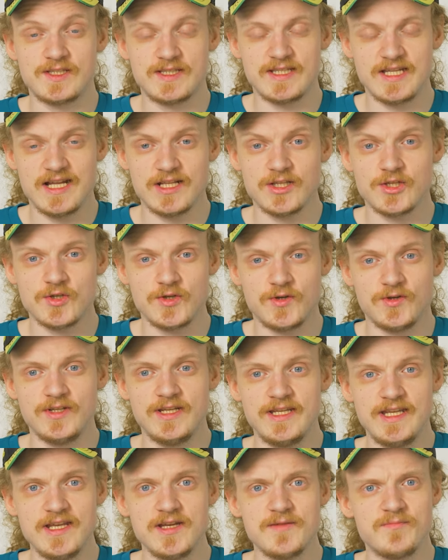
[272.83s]
touch
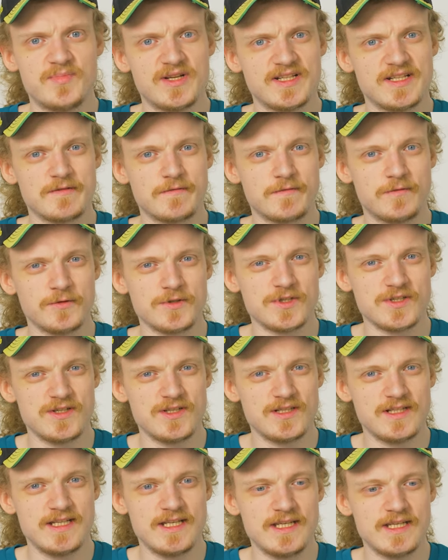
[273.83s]
on here, but
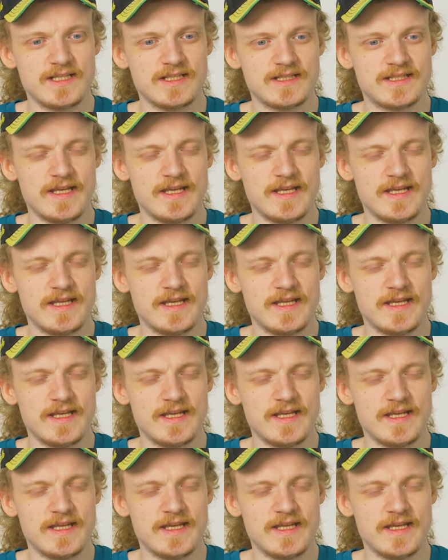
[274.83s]
unfortunately